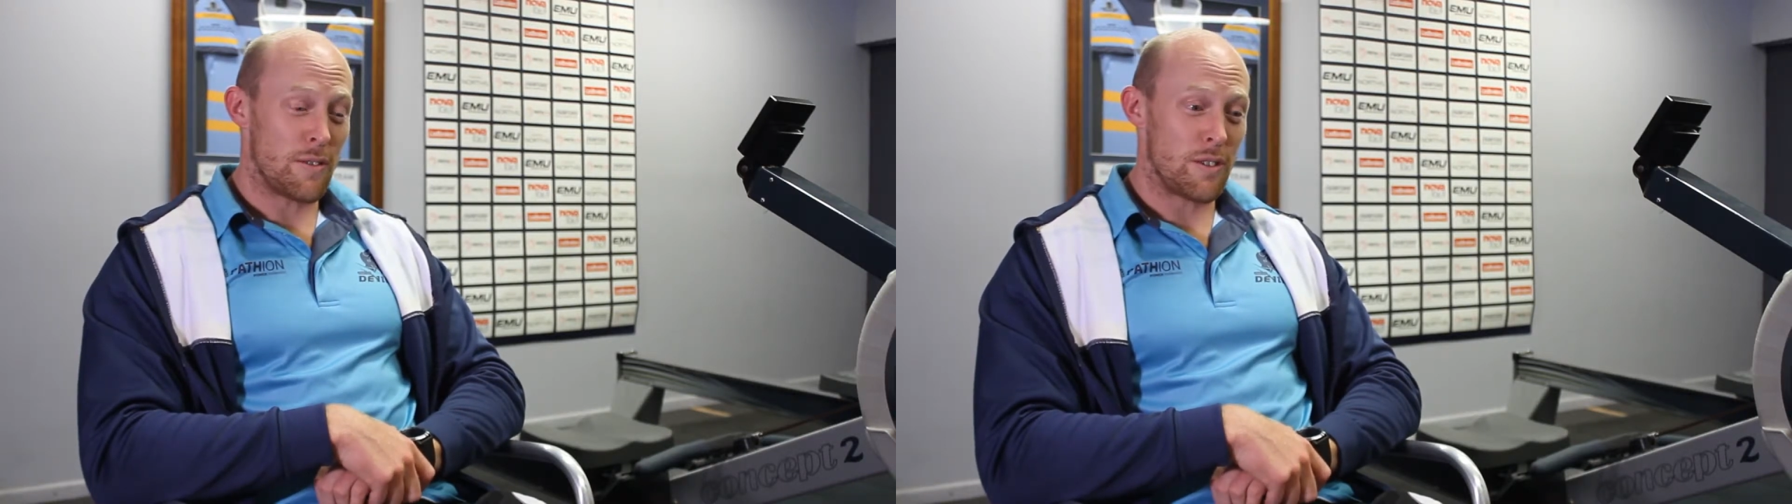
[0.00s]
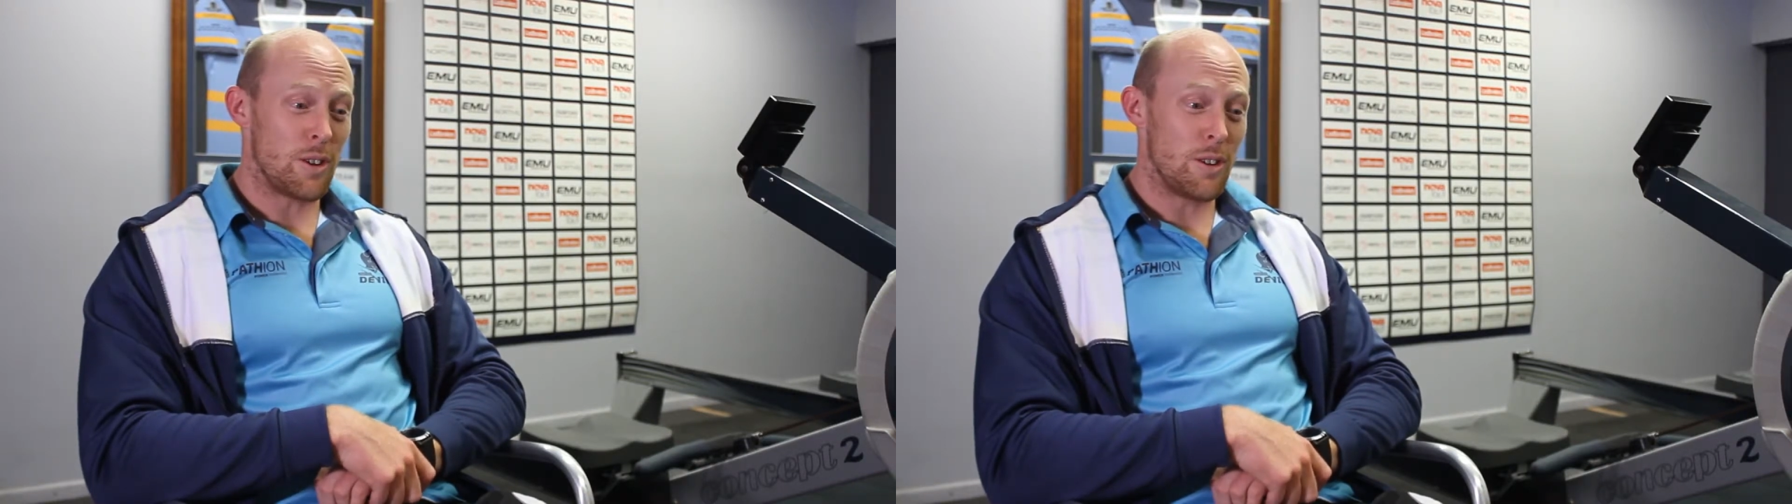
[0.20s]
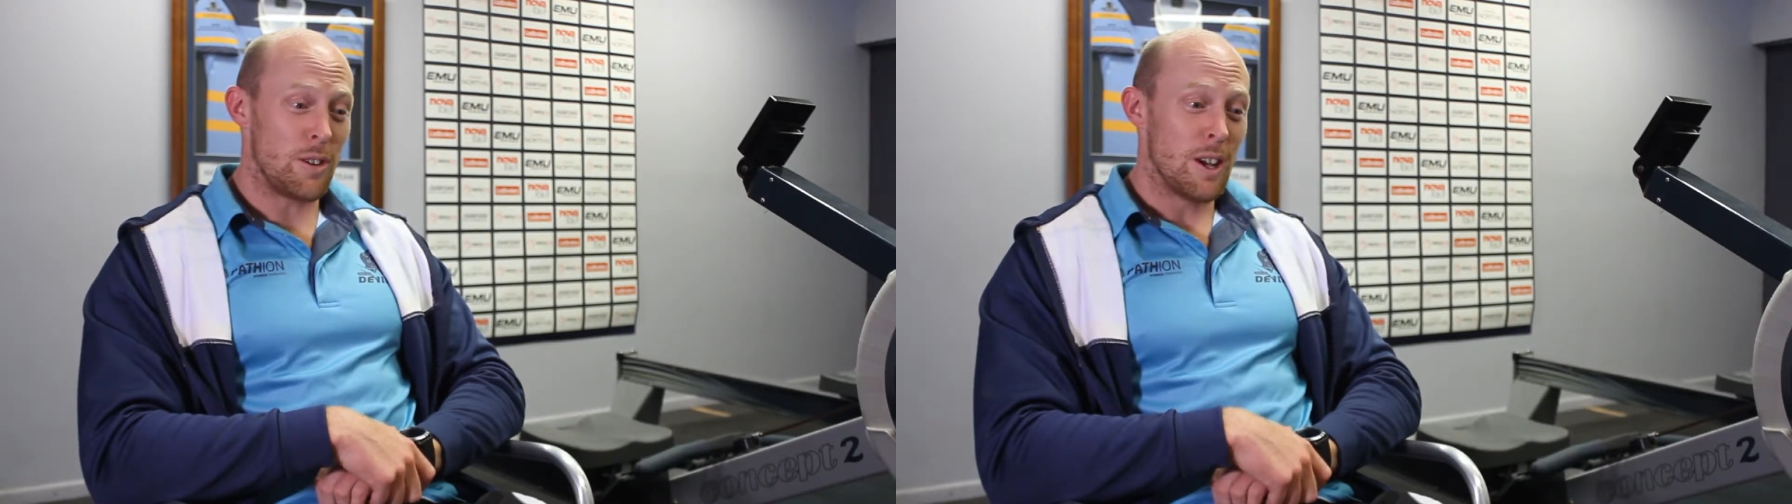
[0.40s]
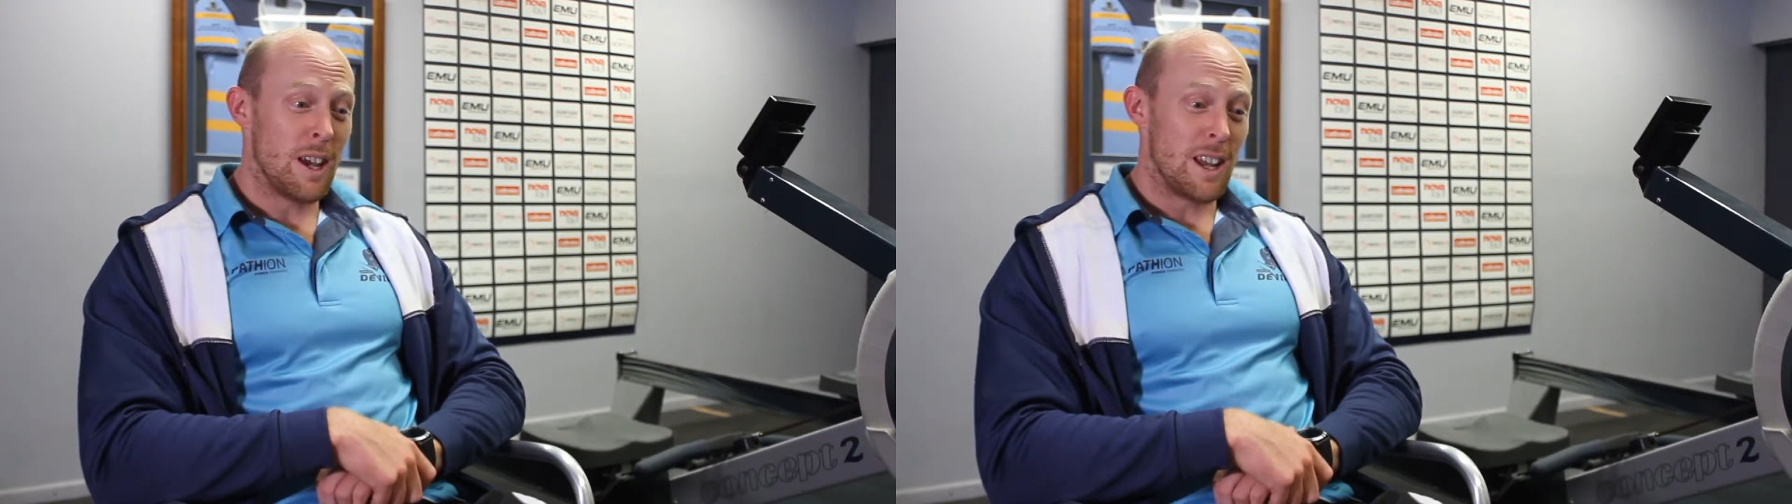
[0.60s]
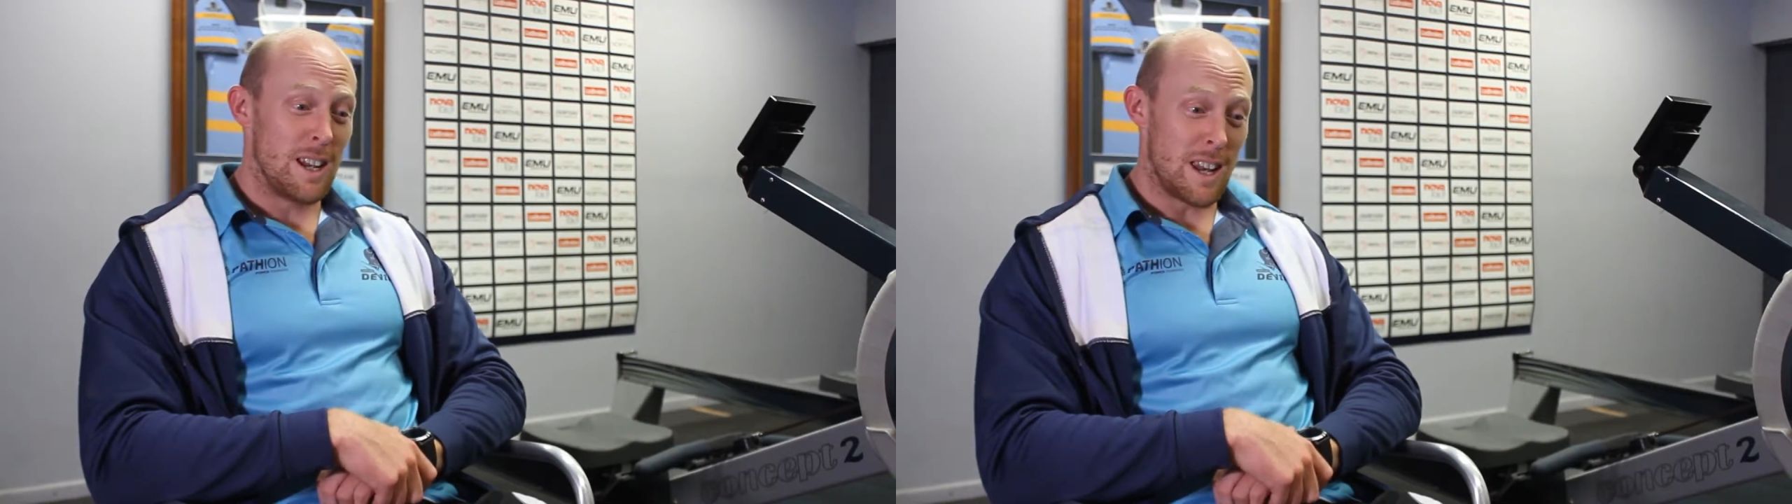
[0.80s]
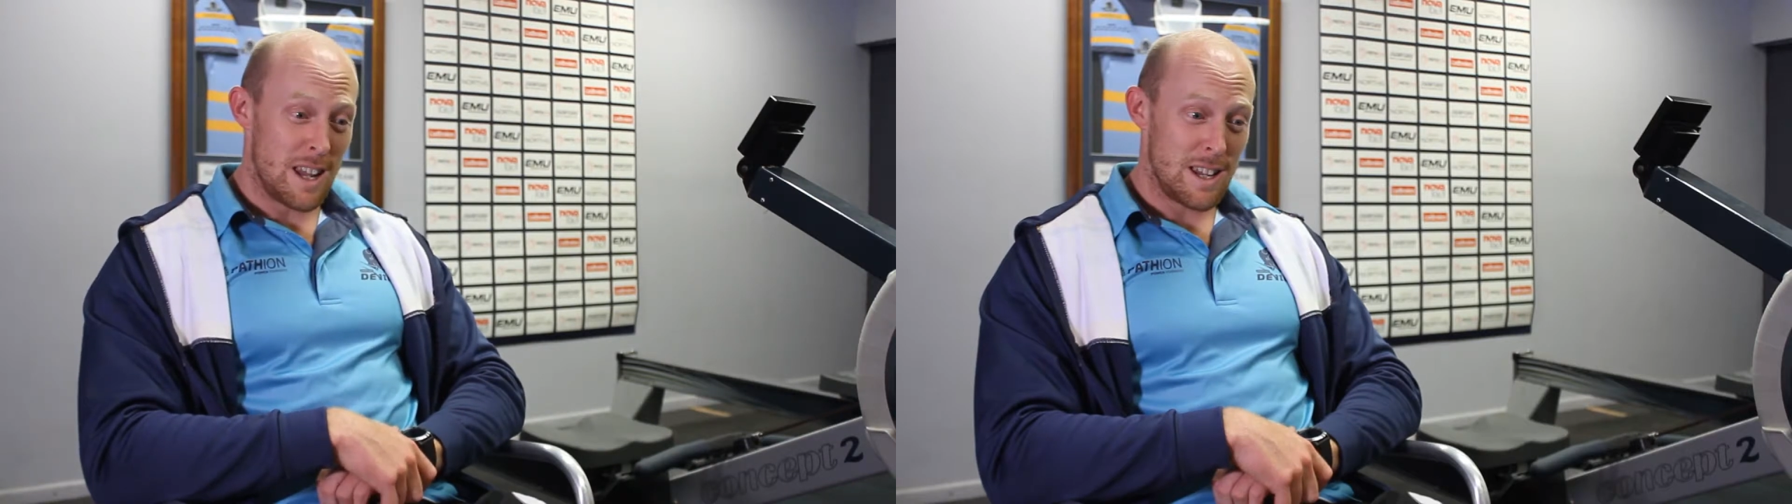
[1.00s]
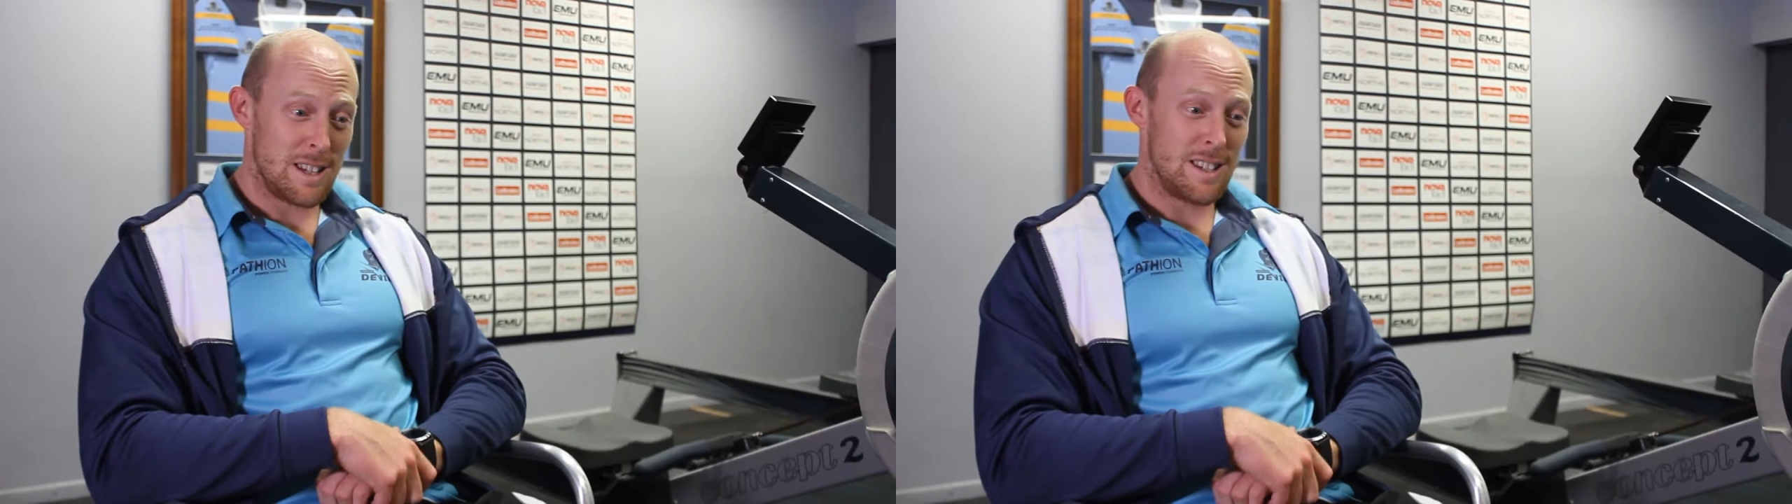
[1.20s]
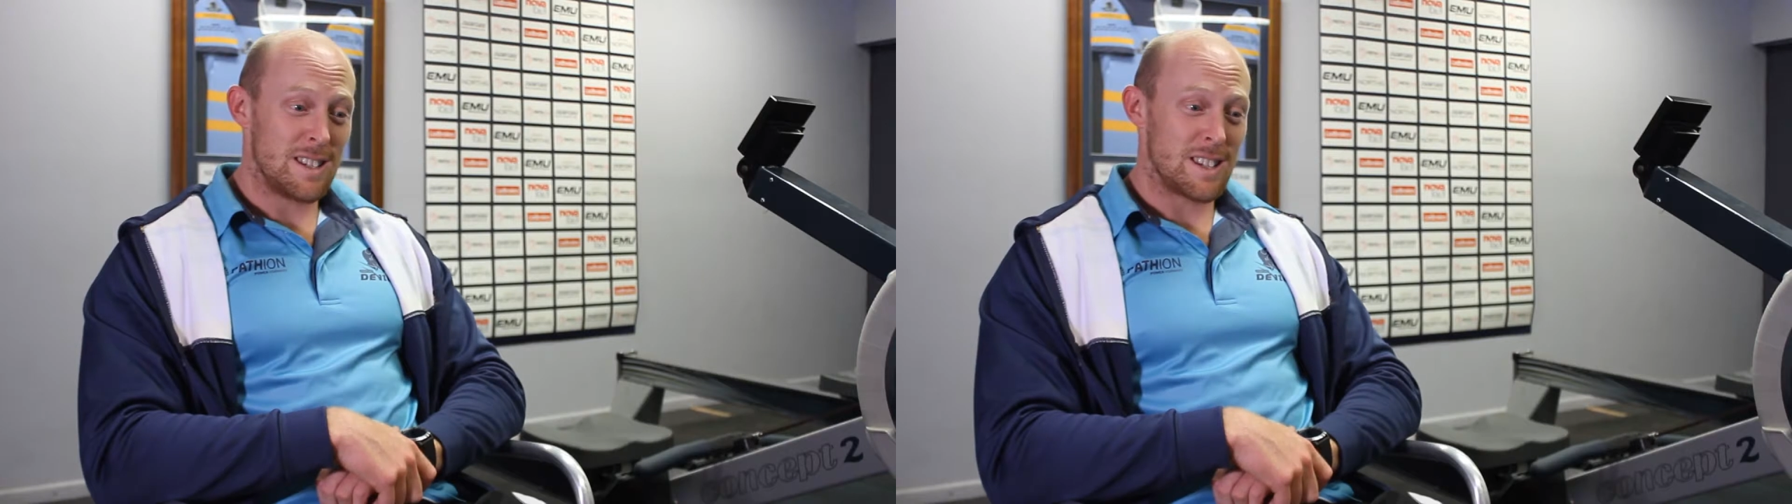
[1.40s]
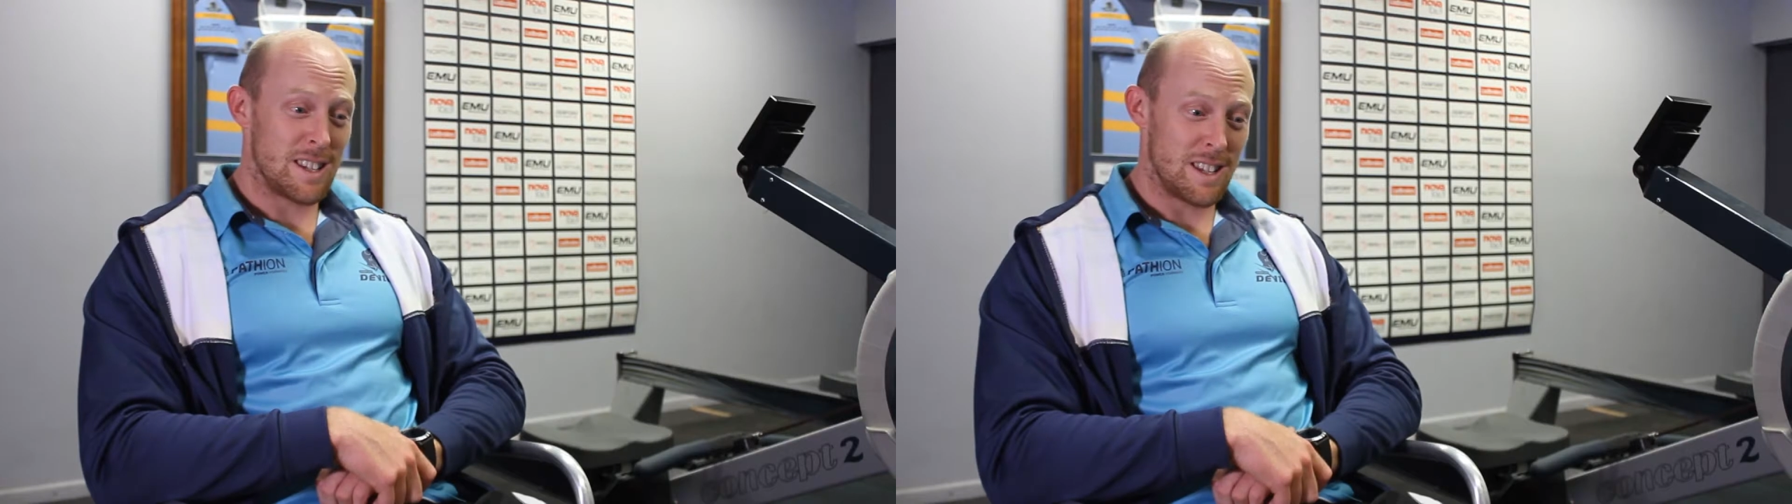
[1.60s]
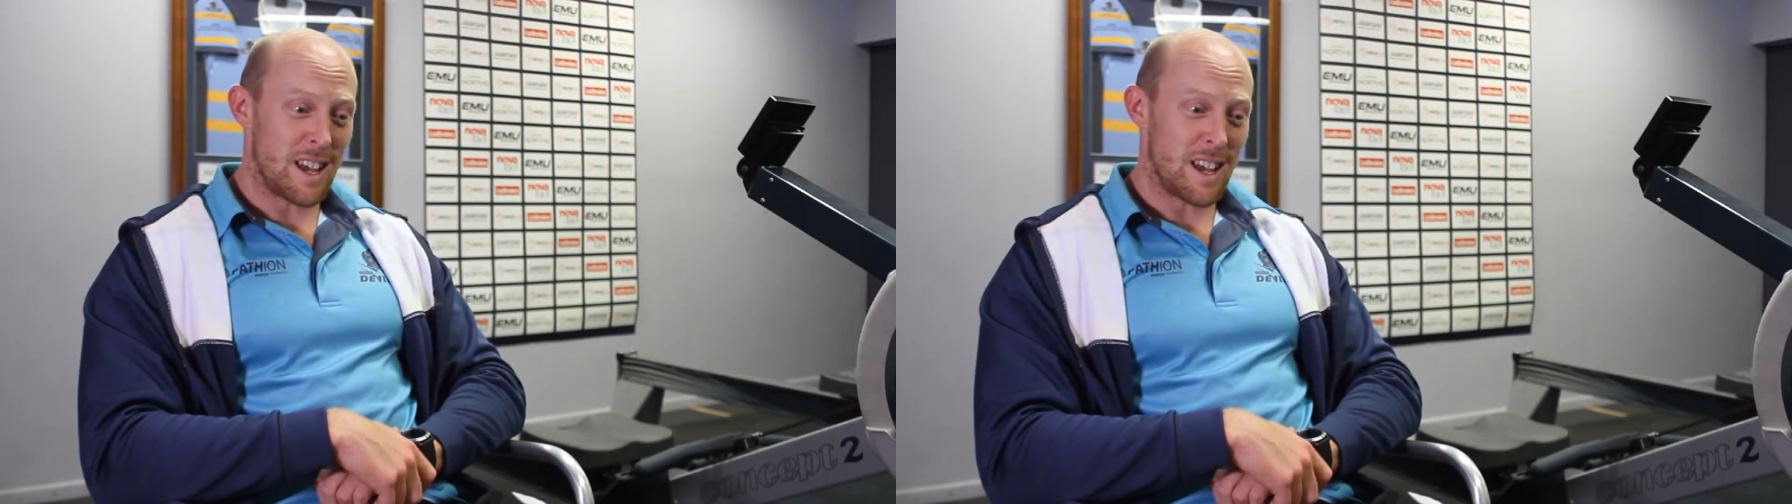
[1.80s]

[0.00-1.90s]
few knees,